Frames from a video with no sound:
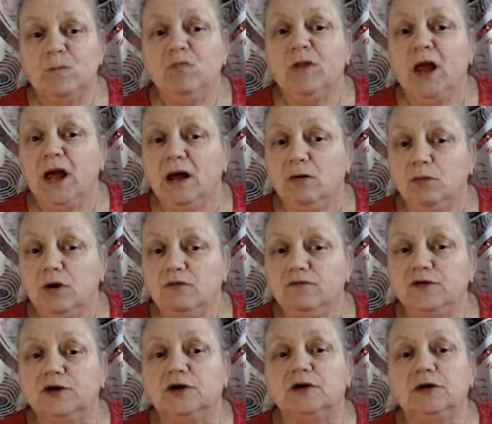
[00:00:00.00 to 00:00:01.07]

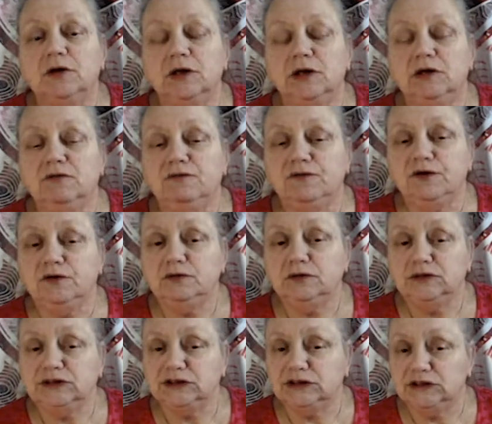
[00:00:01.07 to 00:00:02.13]
However, if you are
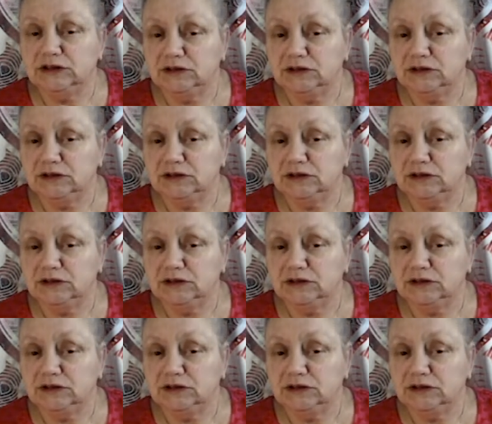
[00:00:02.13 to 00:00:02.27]
still